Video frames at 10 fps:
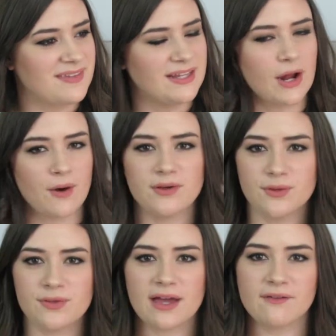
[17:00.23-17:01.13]
you know,
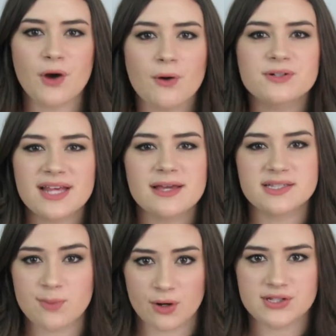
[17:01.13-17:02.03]
you think of coach like a
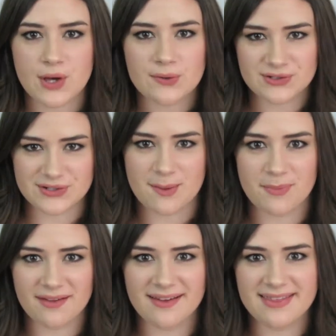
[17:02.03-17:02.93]
sports coach or
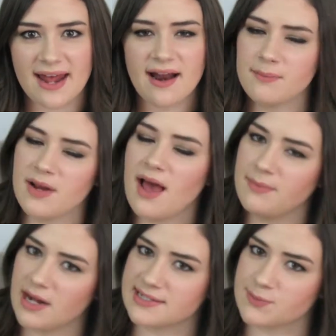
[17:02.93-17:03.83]
something like that.
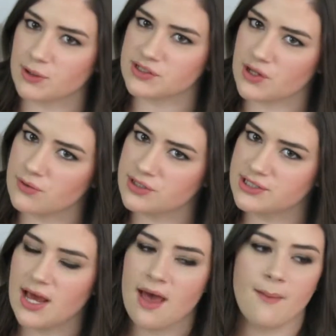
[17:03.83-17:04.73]
I'm not a sports coach,